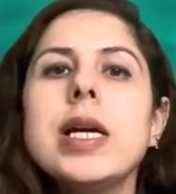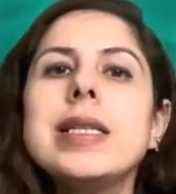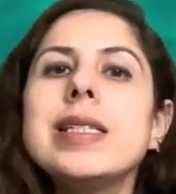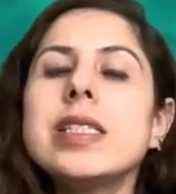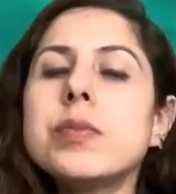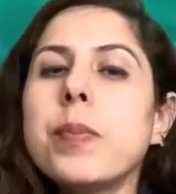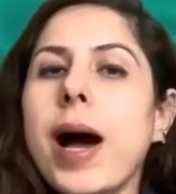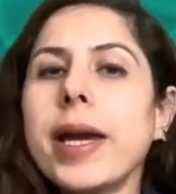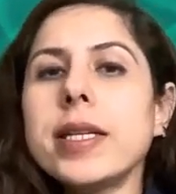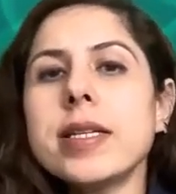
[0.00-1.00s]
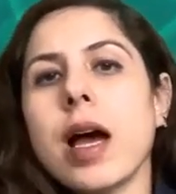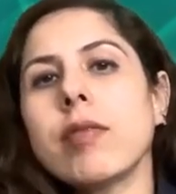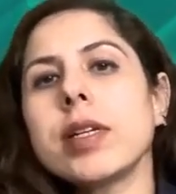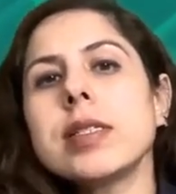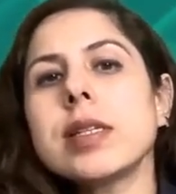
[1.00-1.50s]
Despite
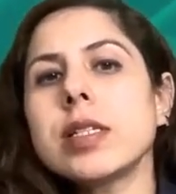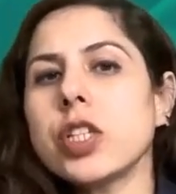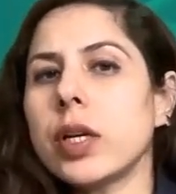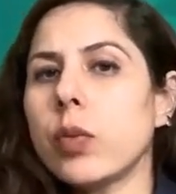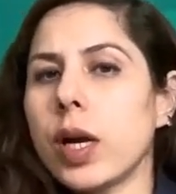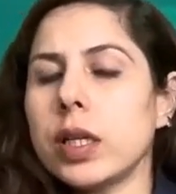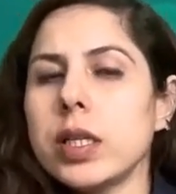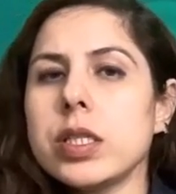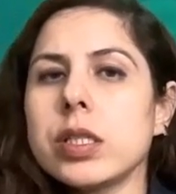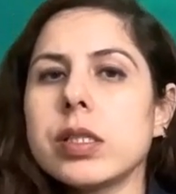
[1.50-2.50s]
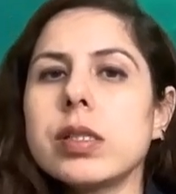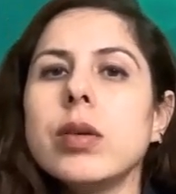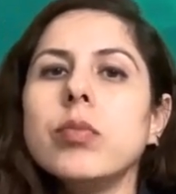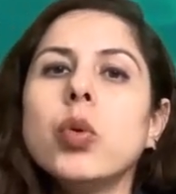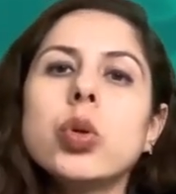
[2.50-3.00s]
having such advantages,
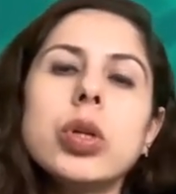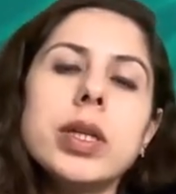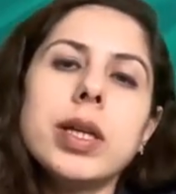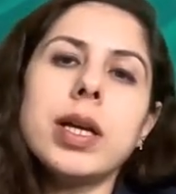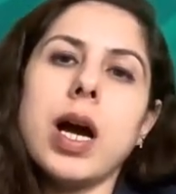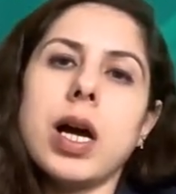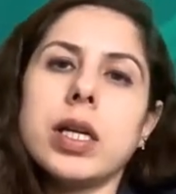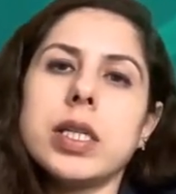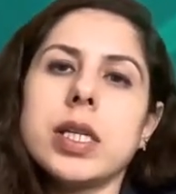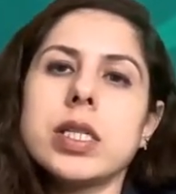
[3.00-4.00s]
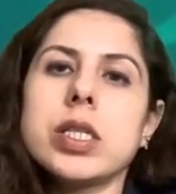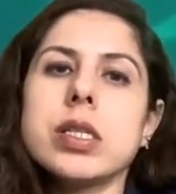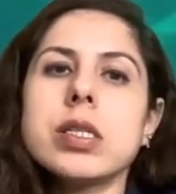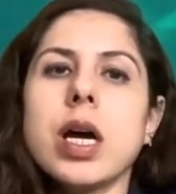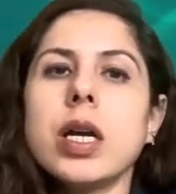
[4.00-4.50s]
monolithic
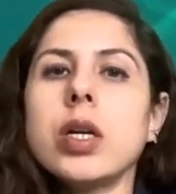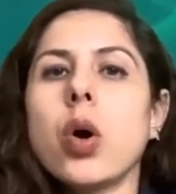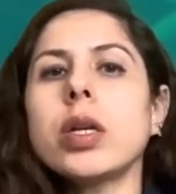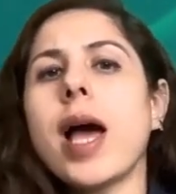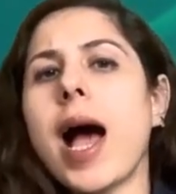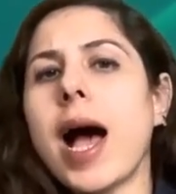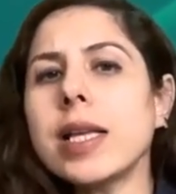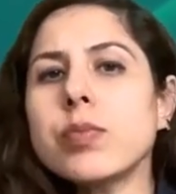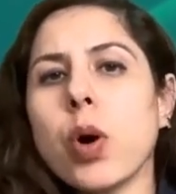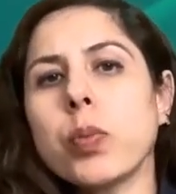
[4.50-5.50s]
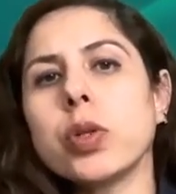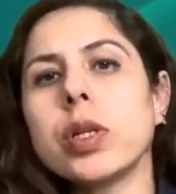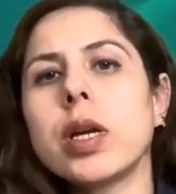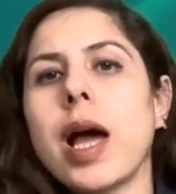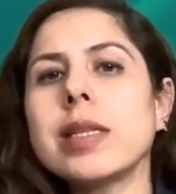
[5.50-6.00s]
architectures are not as
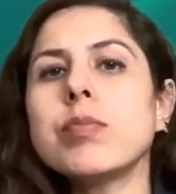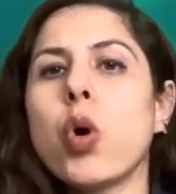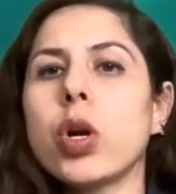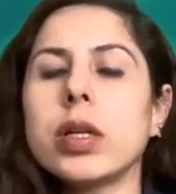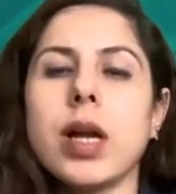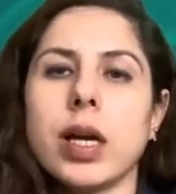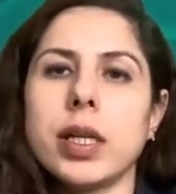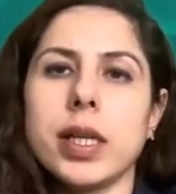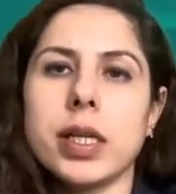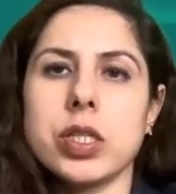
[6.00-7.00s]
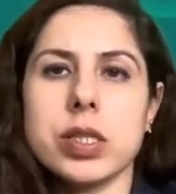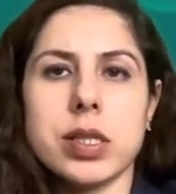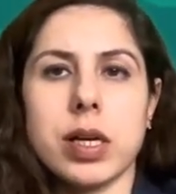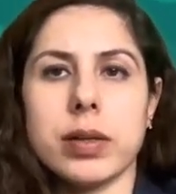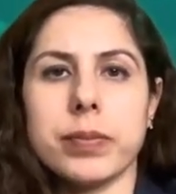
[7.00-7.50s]
popular as modern architectures
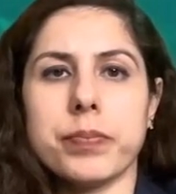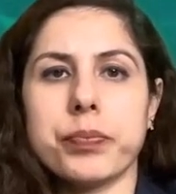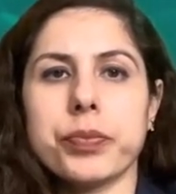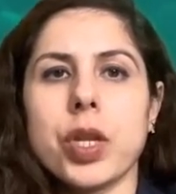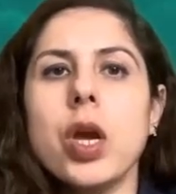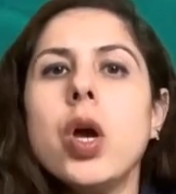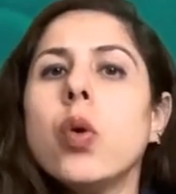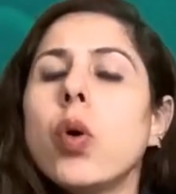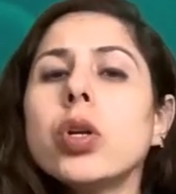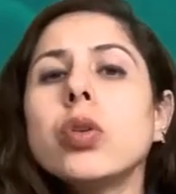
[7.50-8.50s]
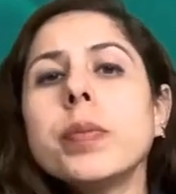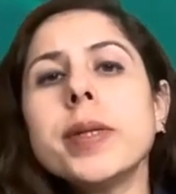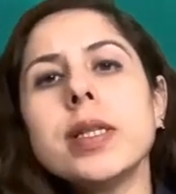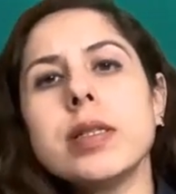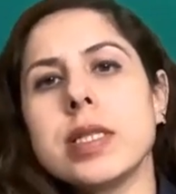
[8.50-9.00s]
are. What could be
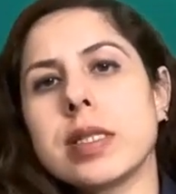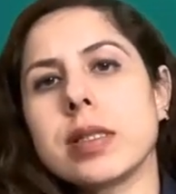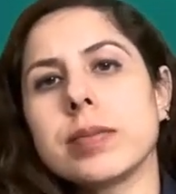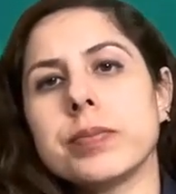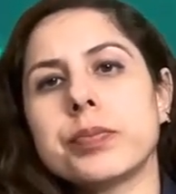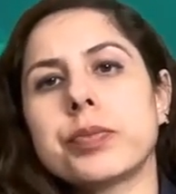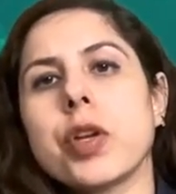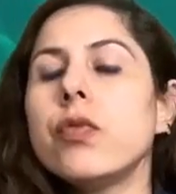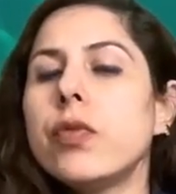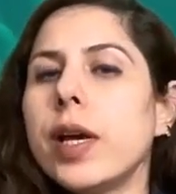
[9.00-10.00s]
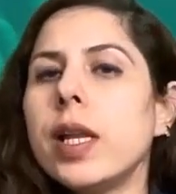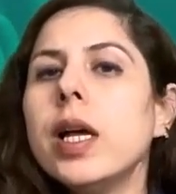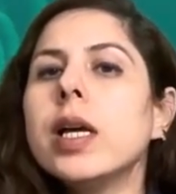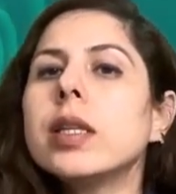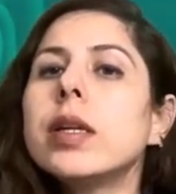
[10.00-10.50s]
the reason? Well,
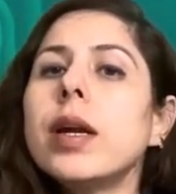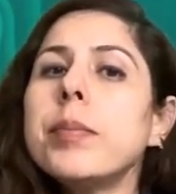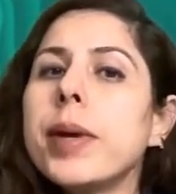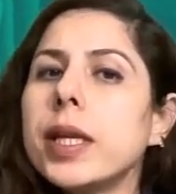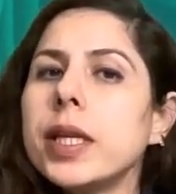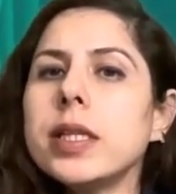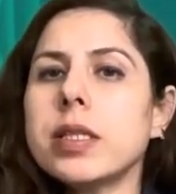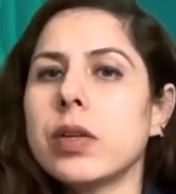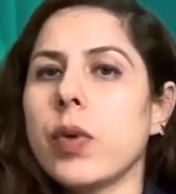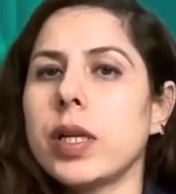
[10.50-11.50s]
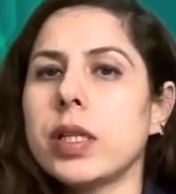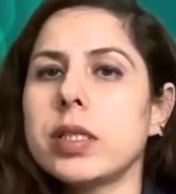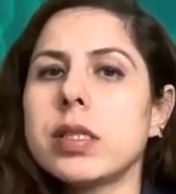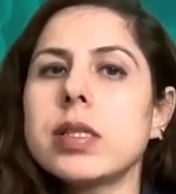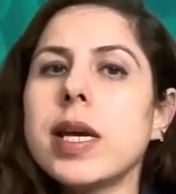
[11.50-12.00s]
there are many
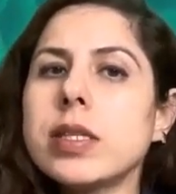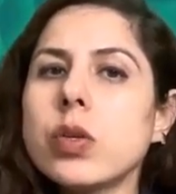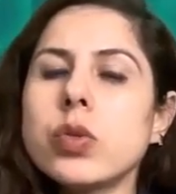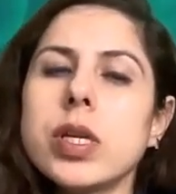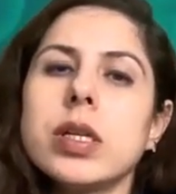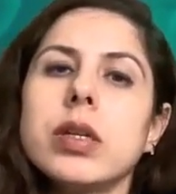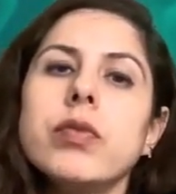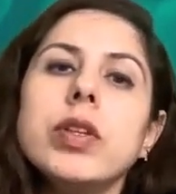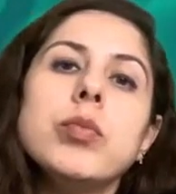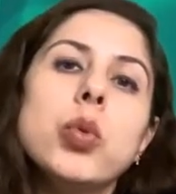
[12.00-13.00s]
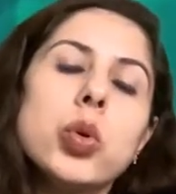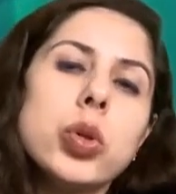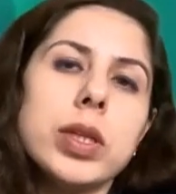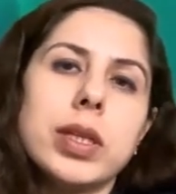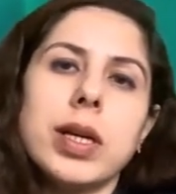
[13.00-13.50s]
disadvantages associated with
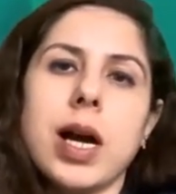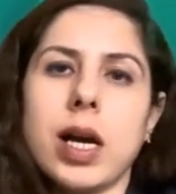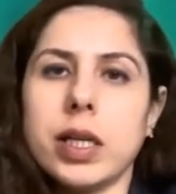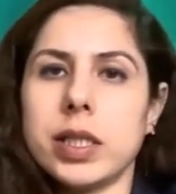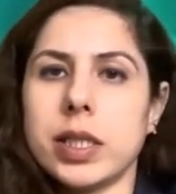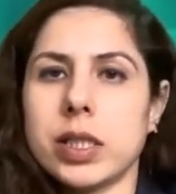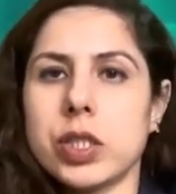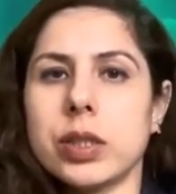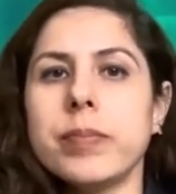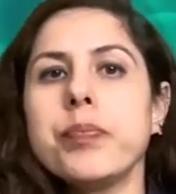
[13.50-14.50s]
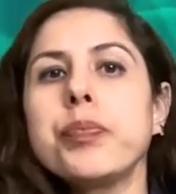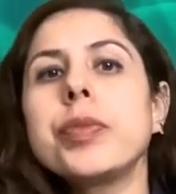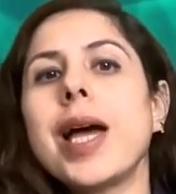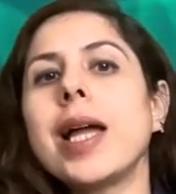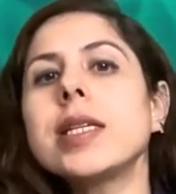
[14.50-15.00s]
monolithic architecture
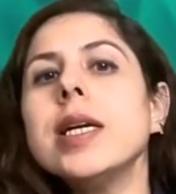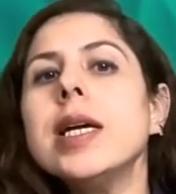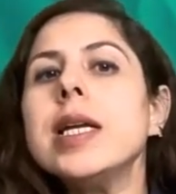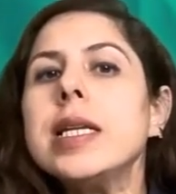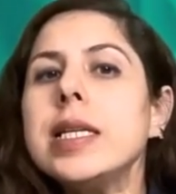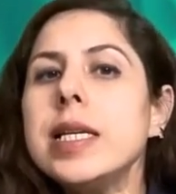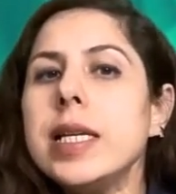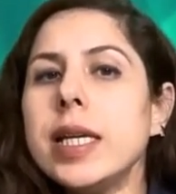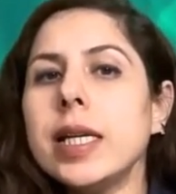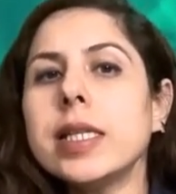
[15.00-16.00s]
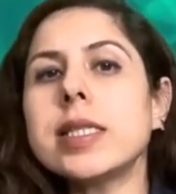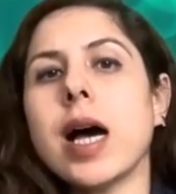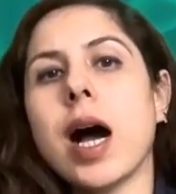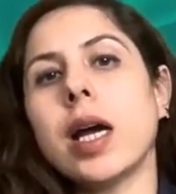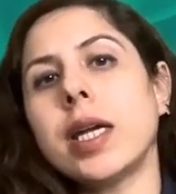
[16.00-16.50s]
that leads
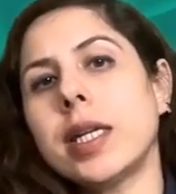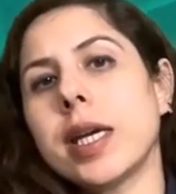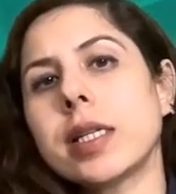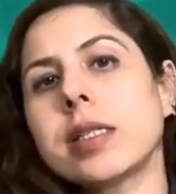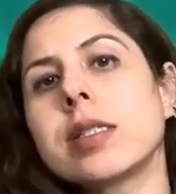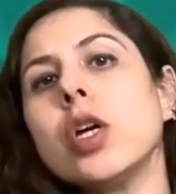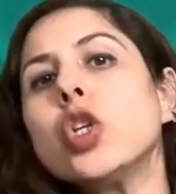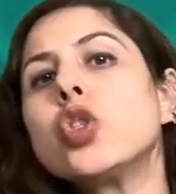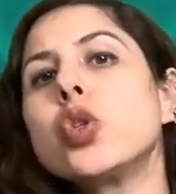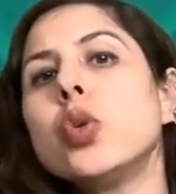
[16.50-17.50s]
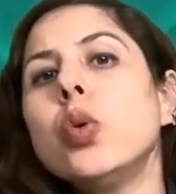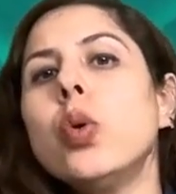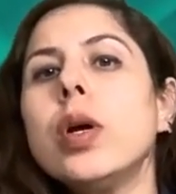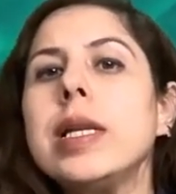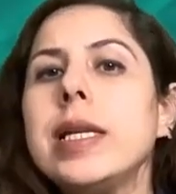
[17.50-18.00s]
architects
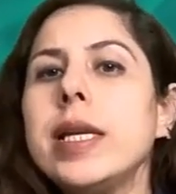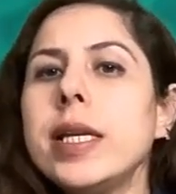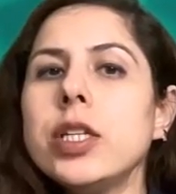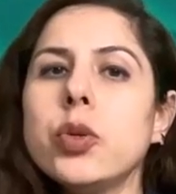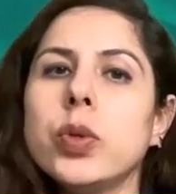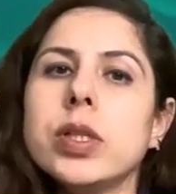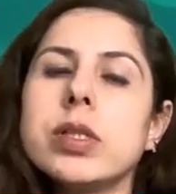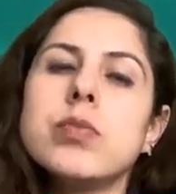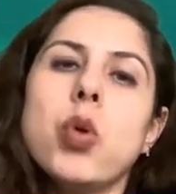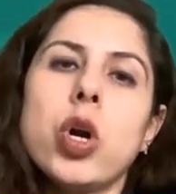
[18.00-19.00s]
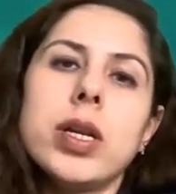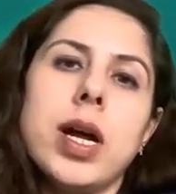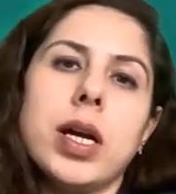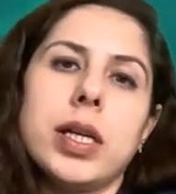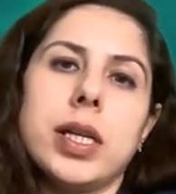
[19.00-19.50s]
to lean towards modern
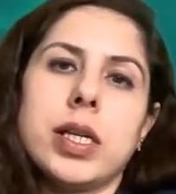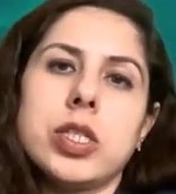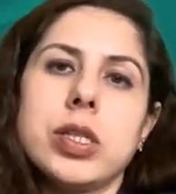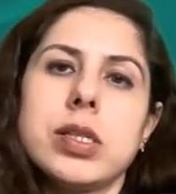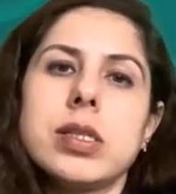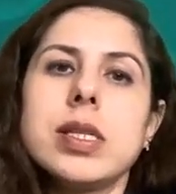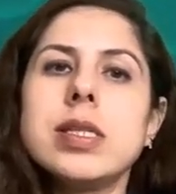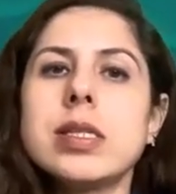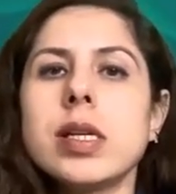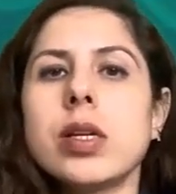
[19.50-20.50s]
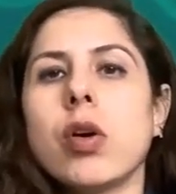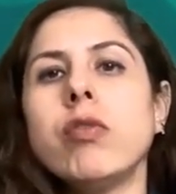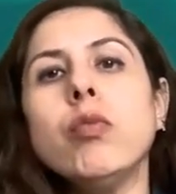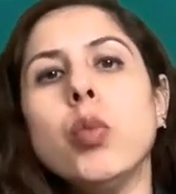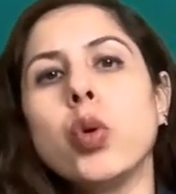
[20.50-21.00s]
architectures instead of
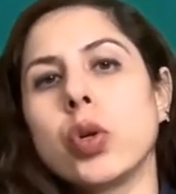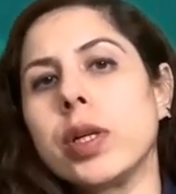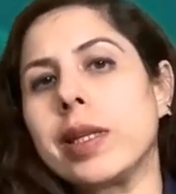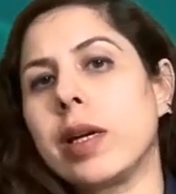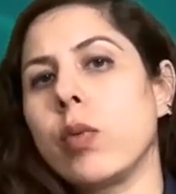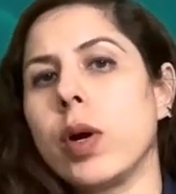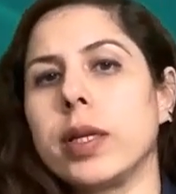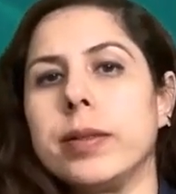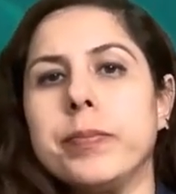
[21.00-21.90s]
monolithic one.